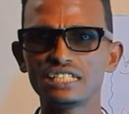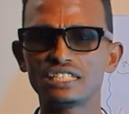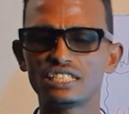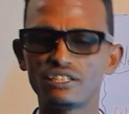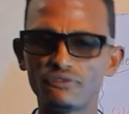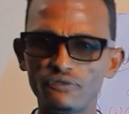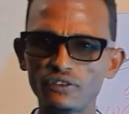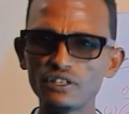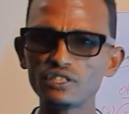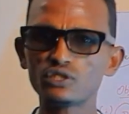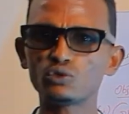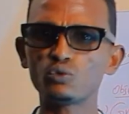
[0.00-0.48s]

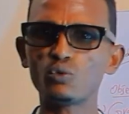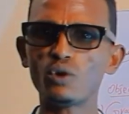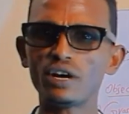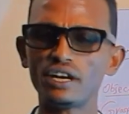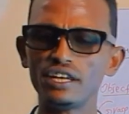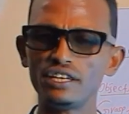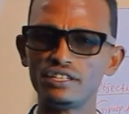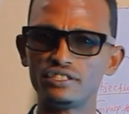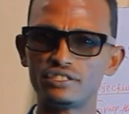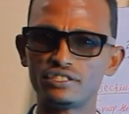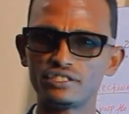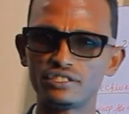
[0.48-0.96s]
The first
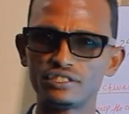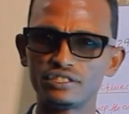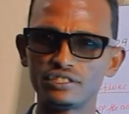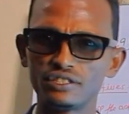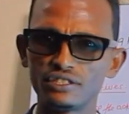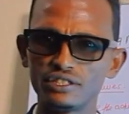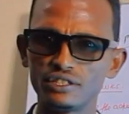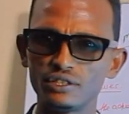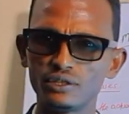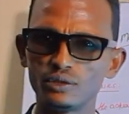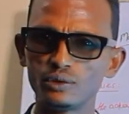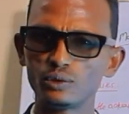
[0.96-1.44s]
one is,
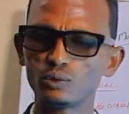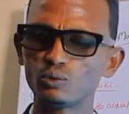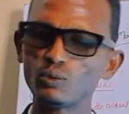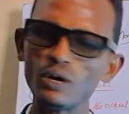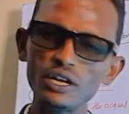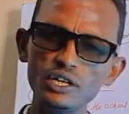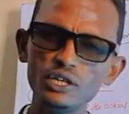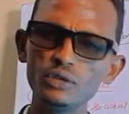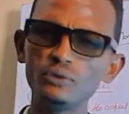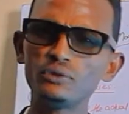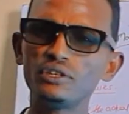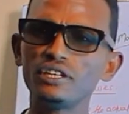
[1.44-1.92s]

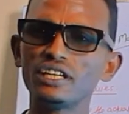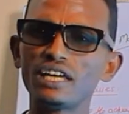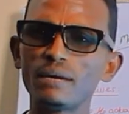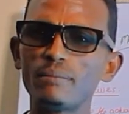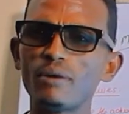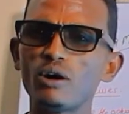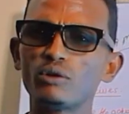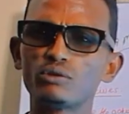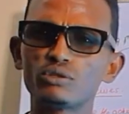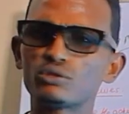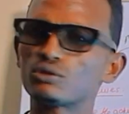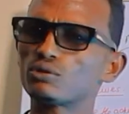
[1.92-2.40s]
what do you think about